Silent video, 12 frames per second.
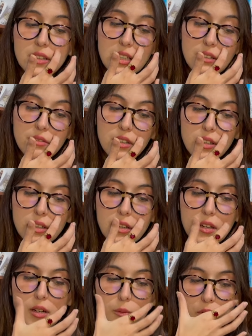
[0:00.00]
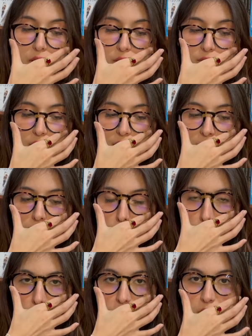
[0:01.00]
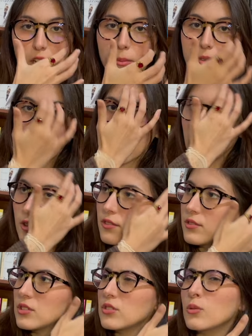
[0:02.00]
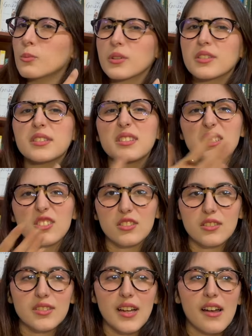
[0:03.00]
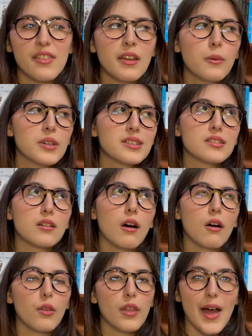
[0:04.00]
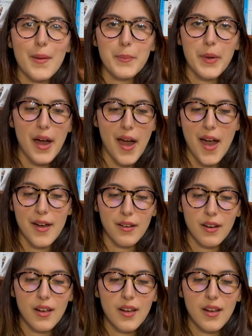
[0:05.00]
Livy, redefined the concept of superstition that it wasn't all that bad.